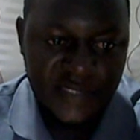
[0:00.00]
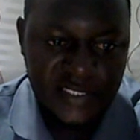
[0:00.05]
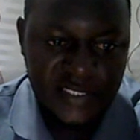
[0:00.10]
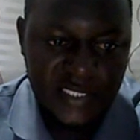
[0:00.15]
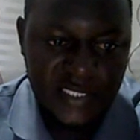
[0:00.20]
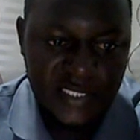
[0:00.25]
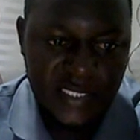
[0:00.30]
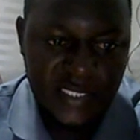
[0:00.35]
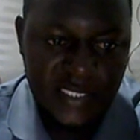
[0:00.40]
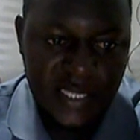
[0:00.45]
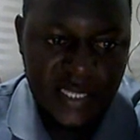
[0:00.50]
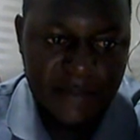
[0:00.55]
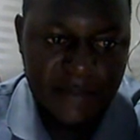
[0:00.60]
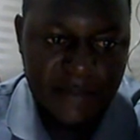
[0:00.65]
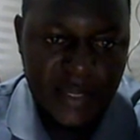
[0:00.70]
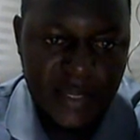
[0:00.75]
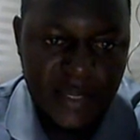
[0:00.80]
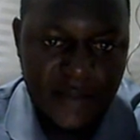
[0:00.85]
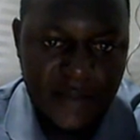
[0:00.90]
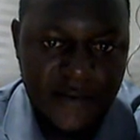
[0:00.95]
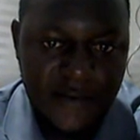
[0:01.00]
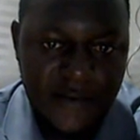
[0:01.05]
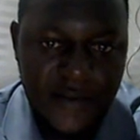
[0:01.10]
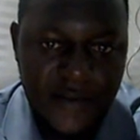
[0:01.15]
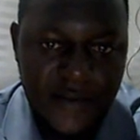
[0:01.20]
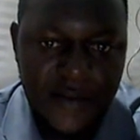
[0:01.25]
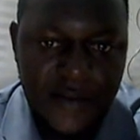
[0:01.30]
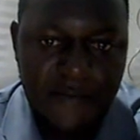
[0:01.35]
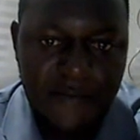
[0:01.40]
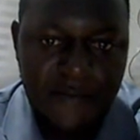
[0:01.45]
slide number,
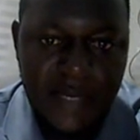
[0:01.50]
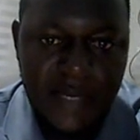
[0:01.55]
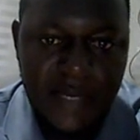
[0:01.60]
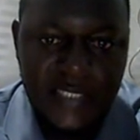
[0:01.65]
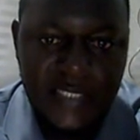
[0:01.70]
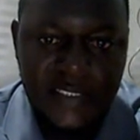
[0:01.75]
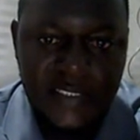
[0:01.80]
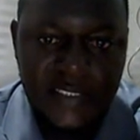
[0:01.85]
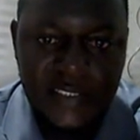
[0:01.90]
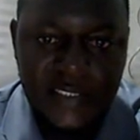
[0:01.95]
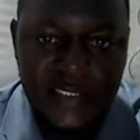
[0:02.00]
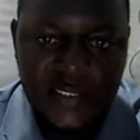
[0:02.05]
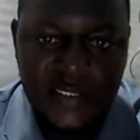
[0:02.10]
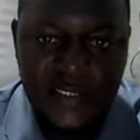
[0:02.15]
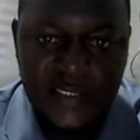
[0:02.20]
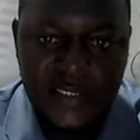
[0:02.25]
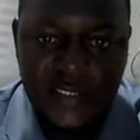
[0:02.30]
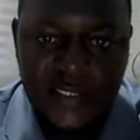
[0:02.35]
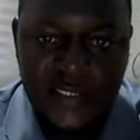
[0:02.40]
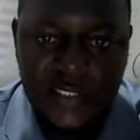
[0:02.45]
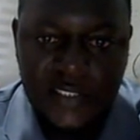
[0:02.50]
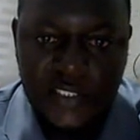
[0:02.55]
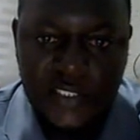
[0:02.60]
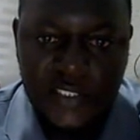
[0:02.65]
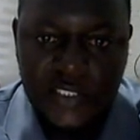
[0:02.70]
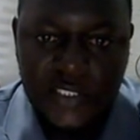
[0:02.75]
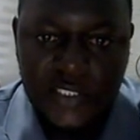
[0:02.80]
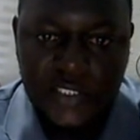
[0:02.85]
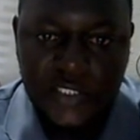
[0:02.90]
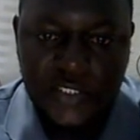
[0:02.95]
but
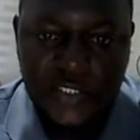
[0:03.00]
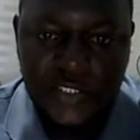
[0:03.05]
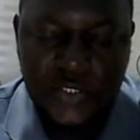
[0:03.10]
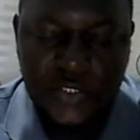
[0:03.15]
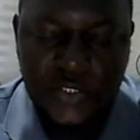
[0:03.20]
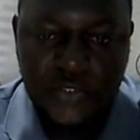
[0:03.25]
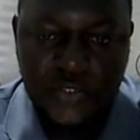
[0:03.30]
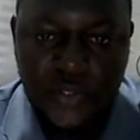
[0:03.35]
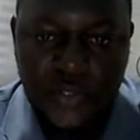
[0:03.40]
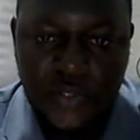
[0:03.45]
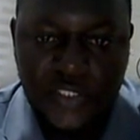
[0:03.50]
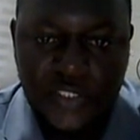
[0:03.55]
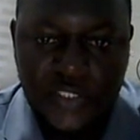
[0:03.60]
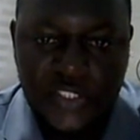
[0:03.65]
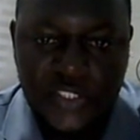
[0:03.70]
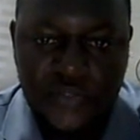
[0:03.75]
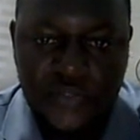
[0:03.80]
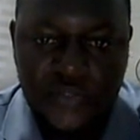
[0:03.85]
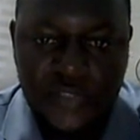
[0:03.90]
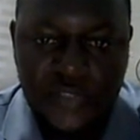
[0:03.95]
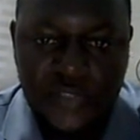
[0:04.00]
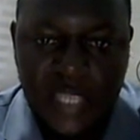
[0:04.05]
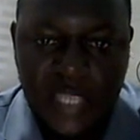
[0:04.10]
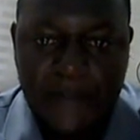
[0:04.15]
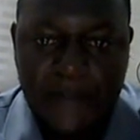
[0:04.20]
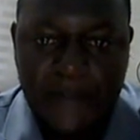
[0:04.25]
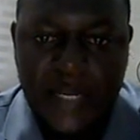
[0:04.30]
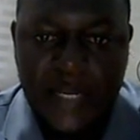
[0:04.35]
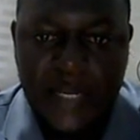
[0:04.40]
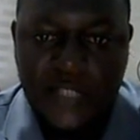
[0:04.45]
you don't choose
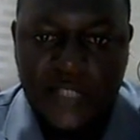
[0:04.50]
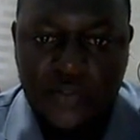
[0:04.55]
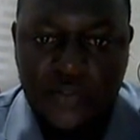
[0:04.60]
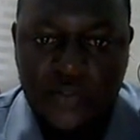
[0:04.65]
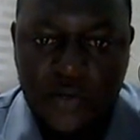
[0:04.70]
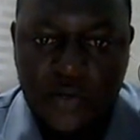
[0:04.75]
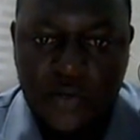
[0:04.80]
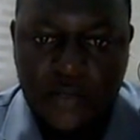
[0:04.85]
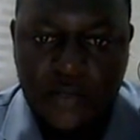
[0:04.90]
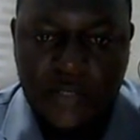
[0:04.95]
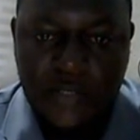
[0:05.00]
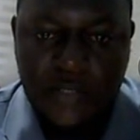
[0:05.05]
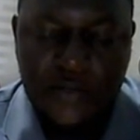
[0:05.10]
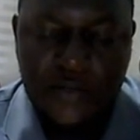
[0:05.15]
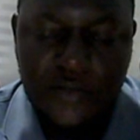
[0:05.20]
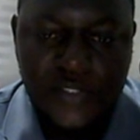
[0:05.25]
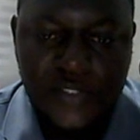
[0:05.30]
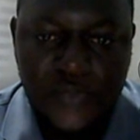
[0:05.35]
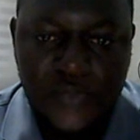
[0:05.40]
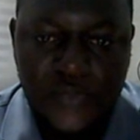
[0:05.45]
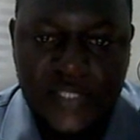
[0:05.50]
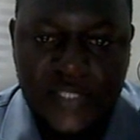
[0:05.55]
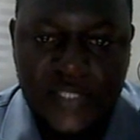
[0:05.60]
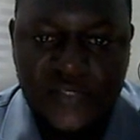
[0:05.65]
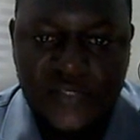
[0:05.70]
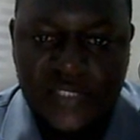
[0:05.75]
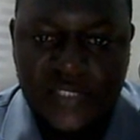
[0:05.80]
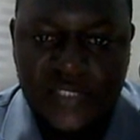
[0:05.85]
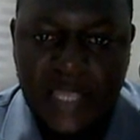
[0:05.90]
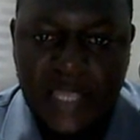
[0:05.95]
apply to all, because once
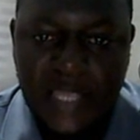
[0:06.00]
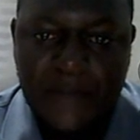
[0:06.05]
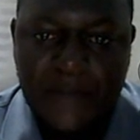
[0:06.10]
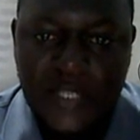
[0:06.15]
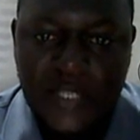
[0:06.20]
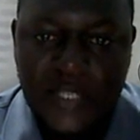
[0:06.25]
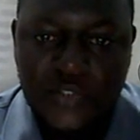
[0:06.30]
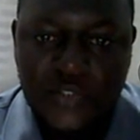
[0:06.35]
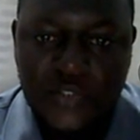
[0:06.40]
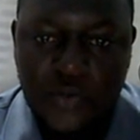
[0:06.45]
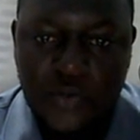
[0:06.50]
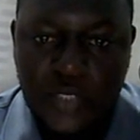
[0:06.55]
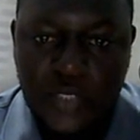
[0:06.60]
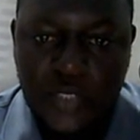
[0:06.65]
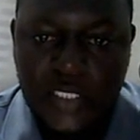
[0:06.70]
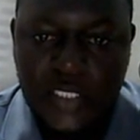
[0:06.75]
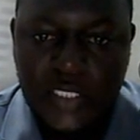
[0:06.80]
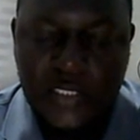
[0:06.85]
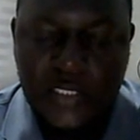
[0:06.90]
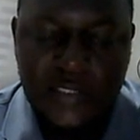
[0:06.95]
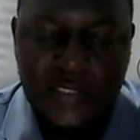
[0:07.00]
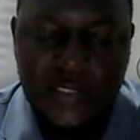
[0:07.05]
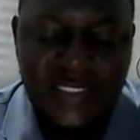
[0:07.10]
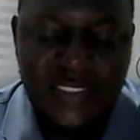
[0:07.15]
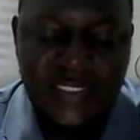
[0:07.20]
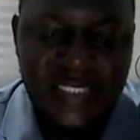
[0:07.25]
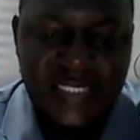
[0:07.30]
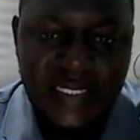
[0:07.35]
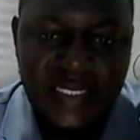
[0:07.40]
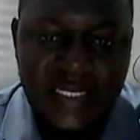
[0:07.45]
you say apply to all, the
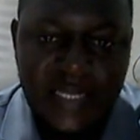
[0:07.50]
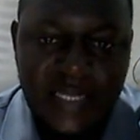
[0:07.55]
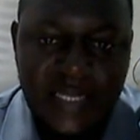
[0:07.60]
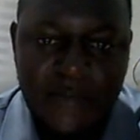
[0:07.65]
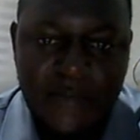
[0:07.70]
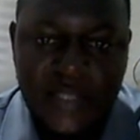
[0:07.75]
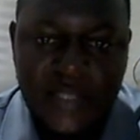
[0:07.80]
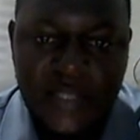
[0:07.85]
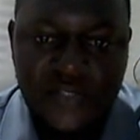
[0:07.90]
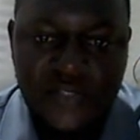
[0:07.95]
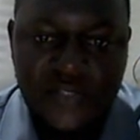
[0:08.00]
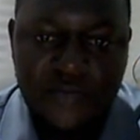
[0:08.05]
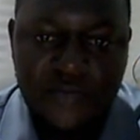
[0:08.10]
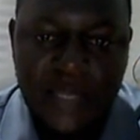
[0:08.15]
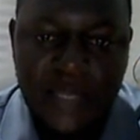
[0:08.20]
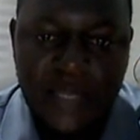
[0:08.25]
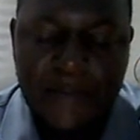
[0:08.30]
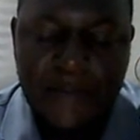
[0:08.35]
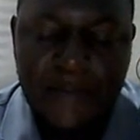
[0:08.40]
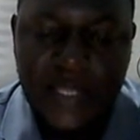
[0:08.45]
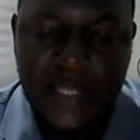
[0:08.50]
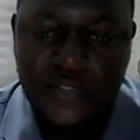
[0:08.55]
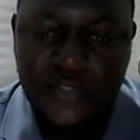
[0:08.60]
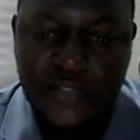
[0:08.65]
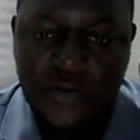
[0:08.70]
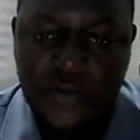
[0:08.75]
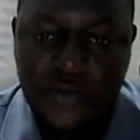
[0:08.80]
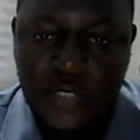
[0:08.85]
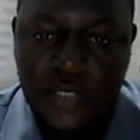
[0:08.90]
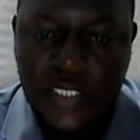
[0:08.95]
slide numbers will be applied to
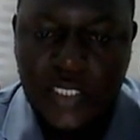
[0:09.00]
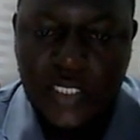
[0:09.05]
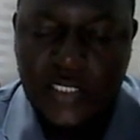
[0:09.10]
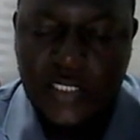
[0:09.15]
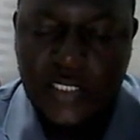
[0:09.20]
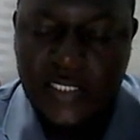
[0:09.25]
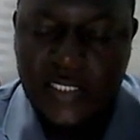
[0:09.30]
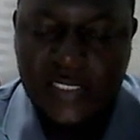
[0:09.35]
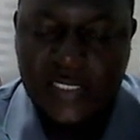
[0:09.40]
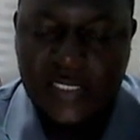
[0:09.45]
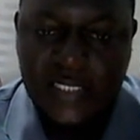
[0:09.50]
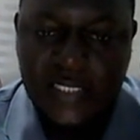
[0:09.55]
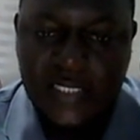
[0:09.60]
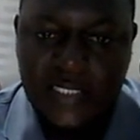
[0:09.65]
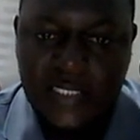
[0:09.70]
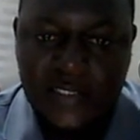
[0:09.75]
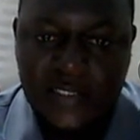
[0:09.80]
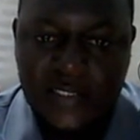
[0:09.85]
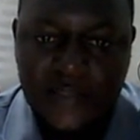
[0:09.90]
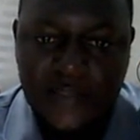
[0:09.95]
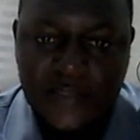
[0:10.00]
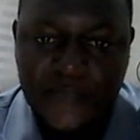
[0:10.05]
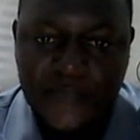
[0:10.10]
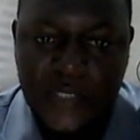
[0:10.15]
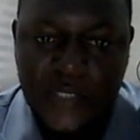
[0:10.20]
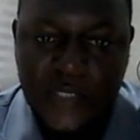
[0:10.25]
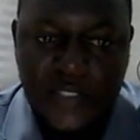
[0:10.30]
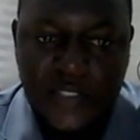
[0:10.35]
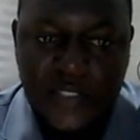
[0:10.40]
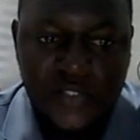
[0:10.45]
all the slides.
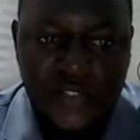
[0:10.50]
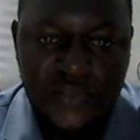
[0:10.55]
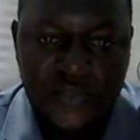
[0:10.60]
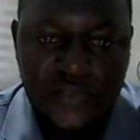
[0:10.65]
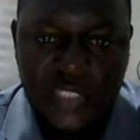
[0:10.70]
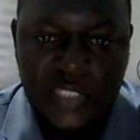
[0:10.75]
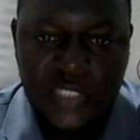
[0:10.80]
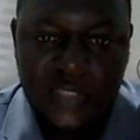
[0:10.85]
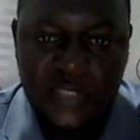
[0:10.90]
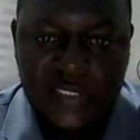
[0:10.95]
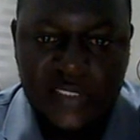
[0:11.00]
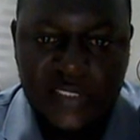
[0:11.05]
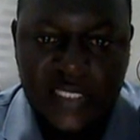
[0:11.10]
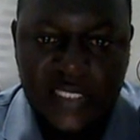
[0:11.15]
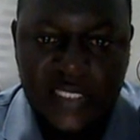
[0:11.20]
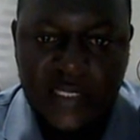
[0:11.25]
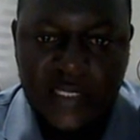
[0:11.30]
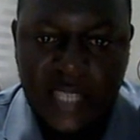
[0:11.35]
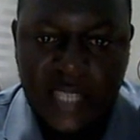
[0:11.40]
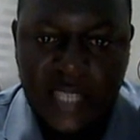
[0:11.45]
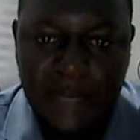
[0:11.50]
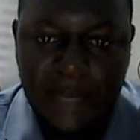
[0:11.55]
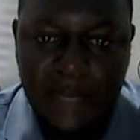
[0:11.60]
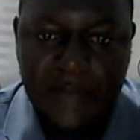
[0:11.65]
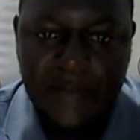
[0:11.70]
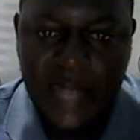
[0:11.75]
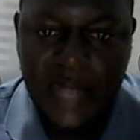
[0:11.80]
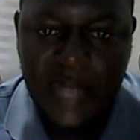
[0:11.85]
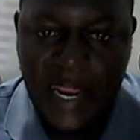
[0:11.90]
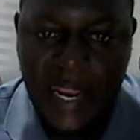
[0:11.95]
So we shall say
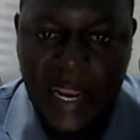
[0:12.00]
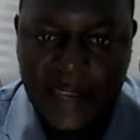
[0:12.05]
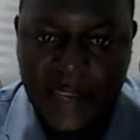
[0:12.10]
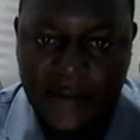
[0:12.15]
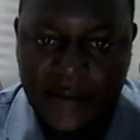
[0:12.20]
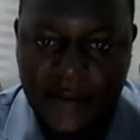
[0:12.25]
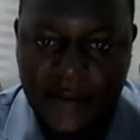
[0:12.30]
apply.